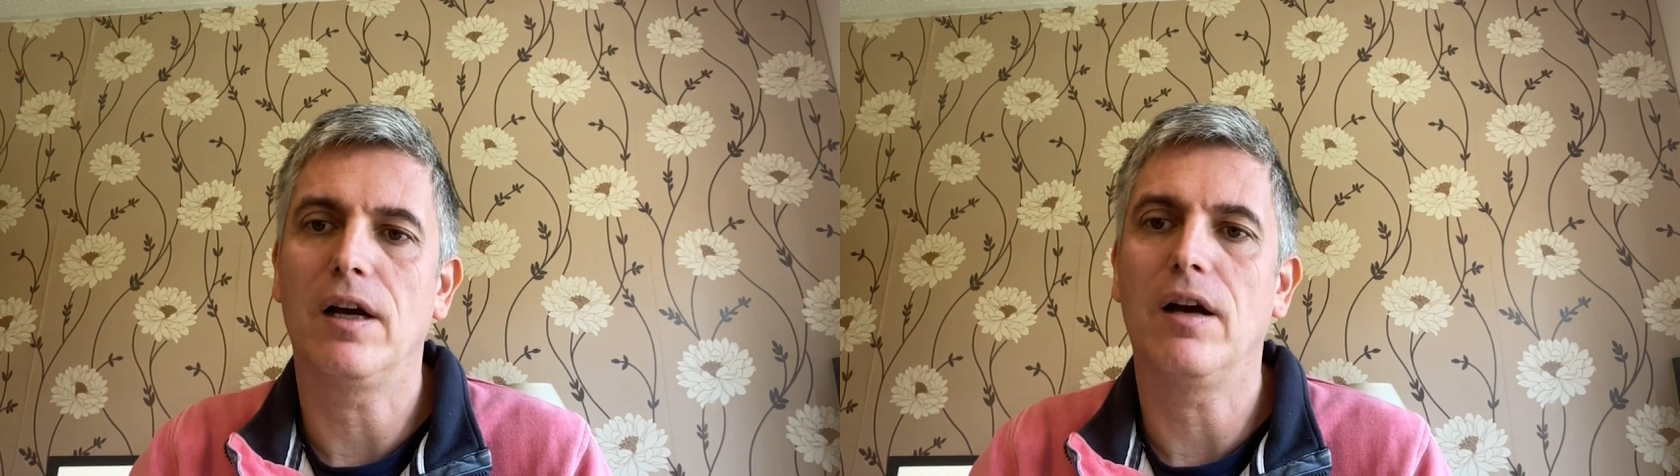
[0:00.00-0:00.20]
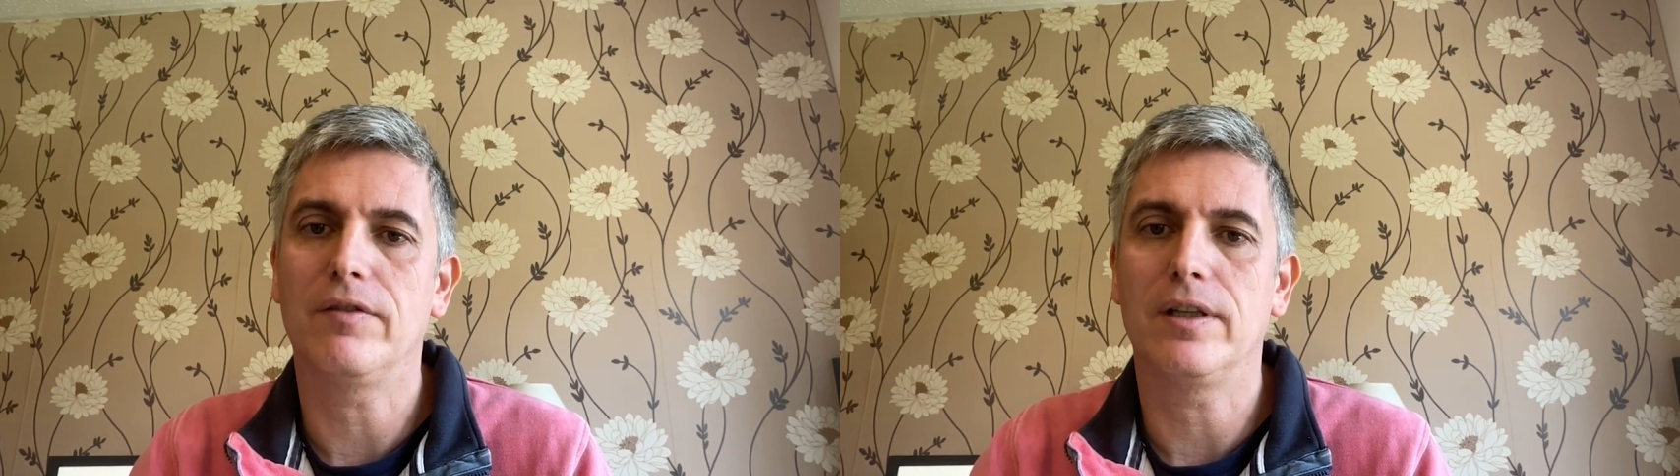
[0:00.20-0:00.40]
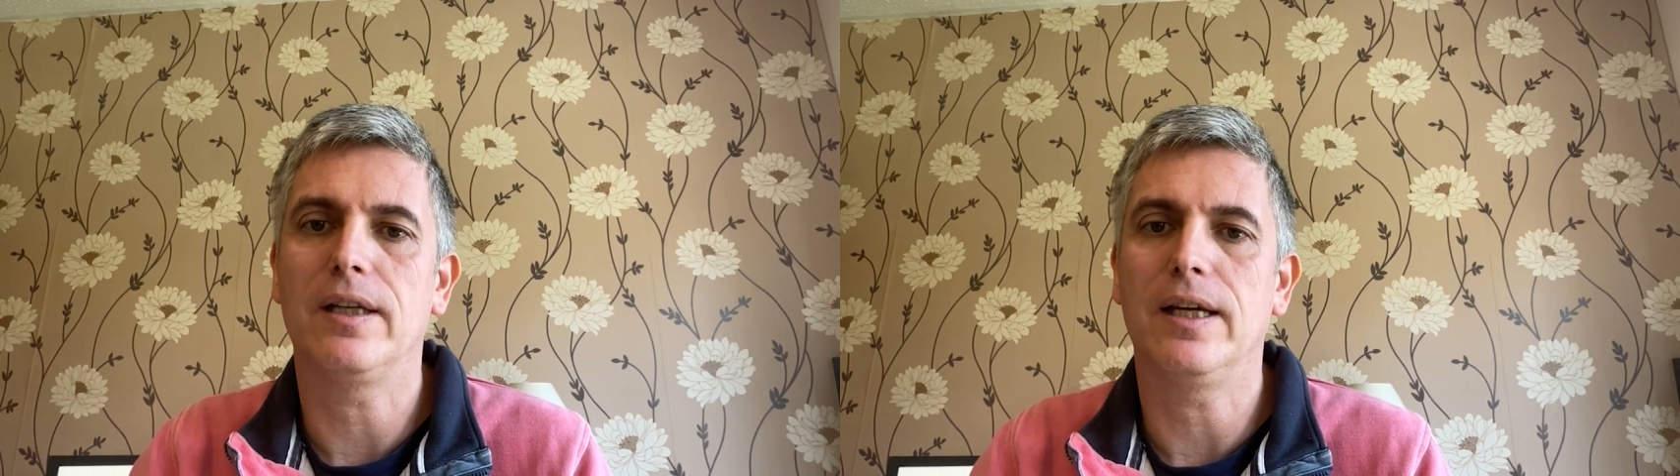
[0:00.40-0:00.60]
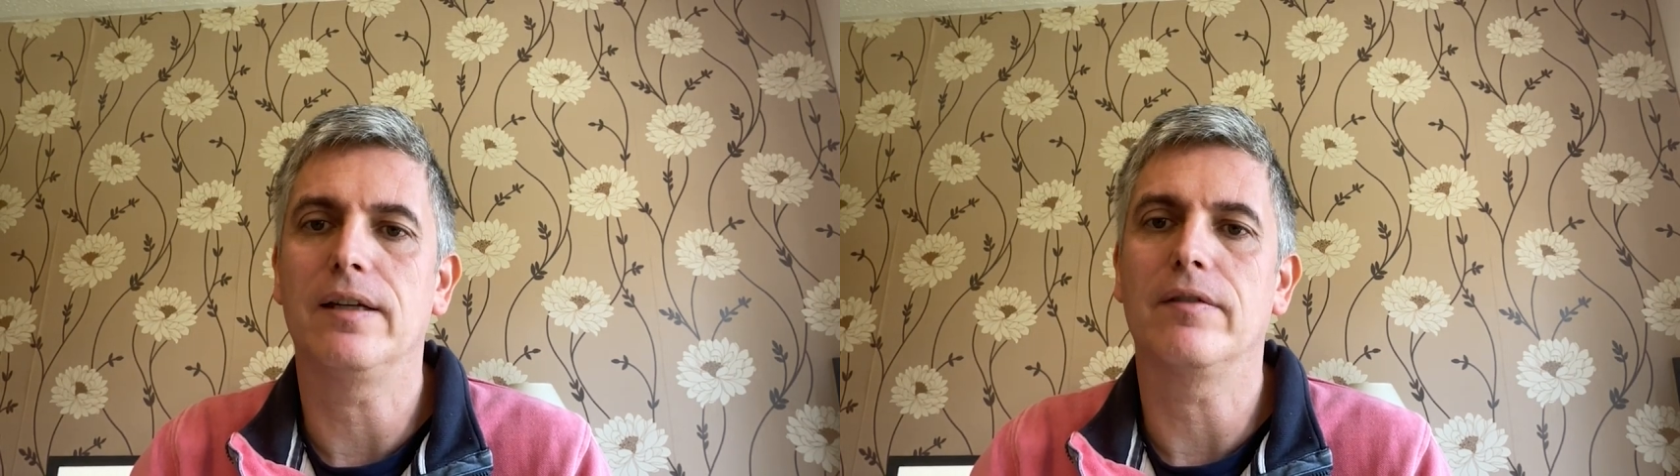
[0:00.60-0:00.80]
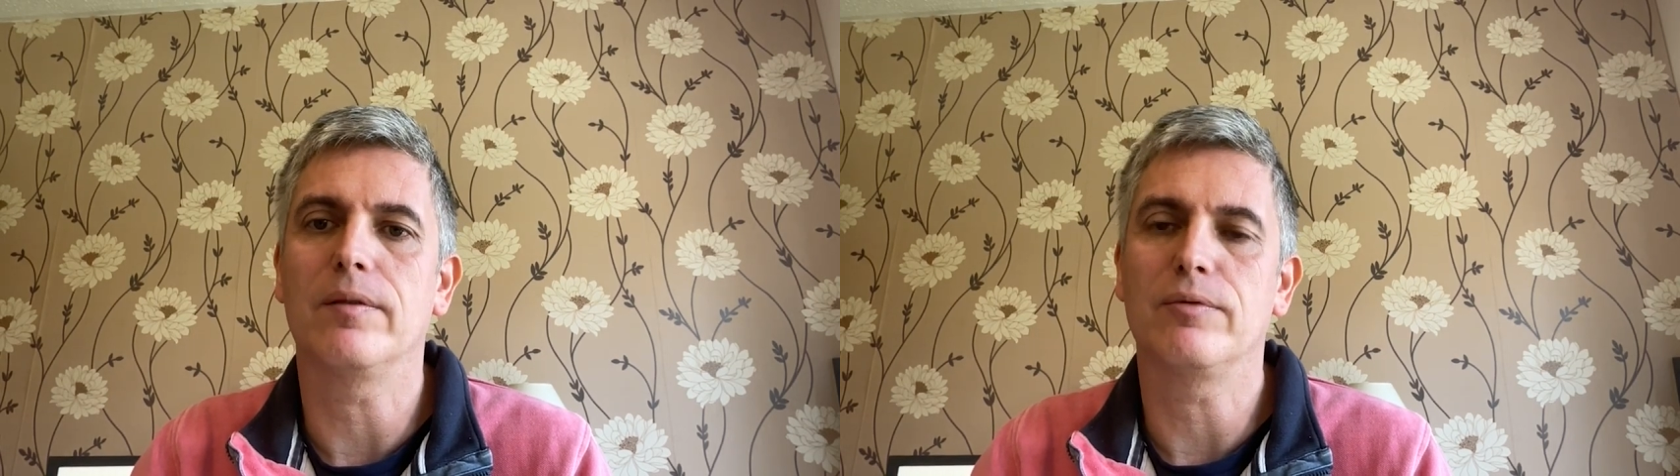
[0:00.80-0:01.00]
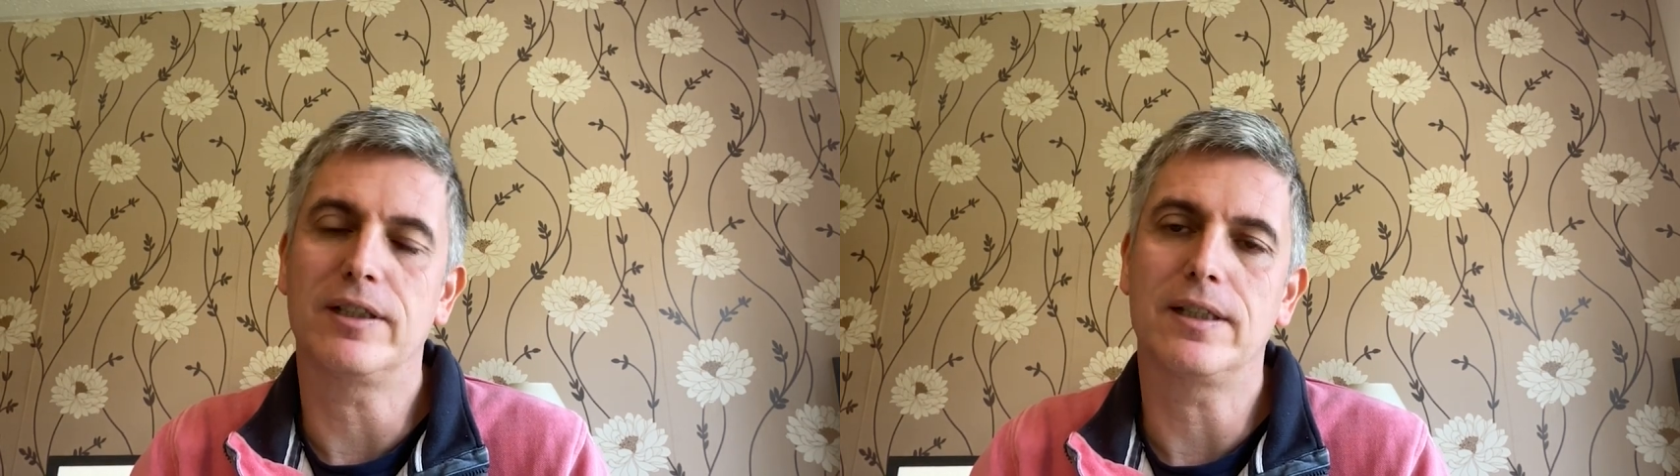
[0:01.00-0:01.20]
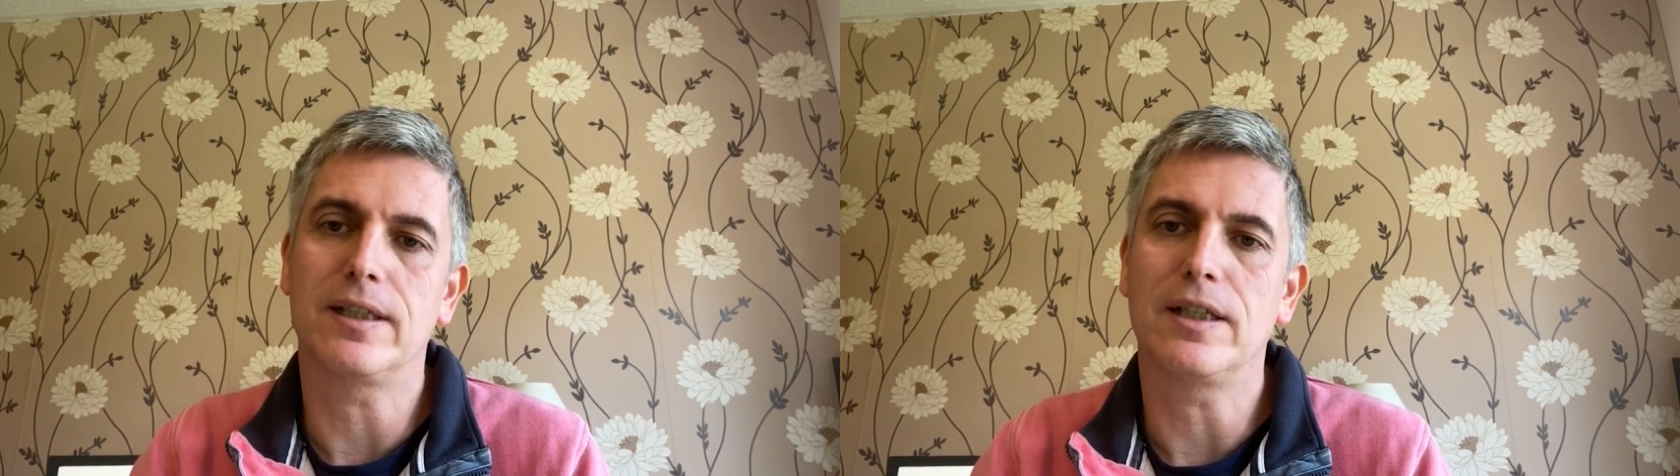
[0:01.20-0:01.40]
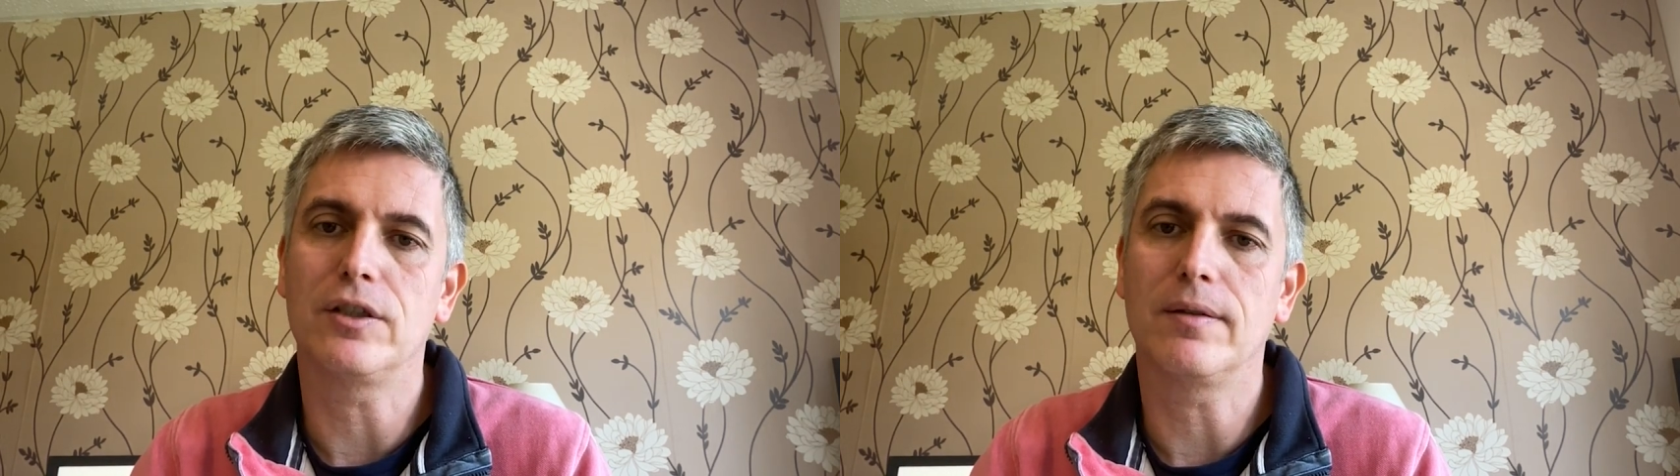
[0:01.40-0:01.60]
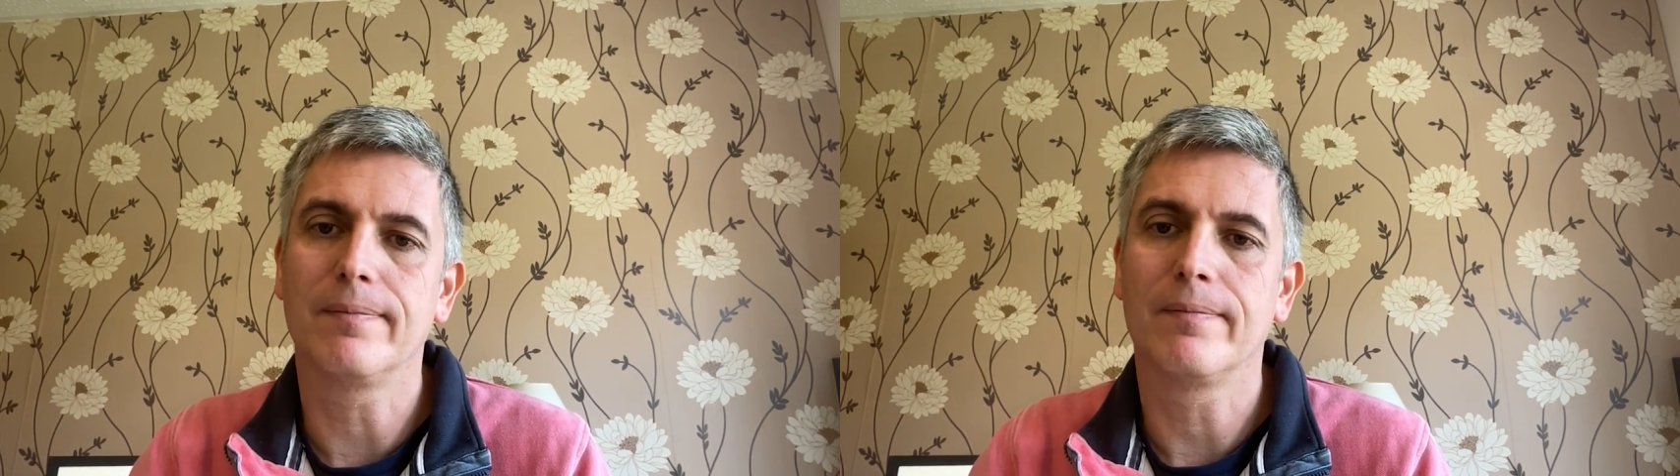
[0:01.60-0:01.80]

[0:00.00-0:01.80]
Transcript: are at the end of the presentation.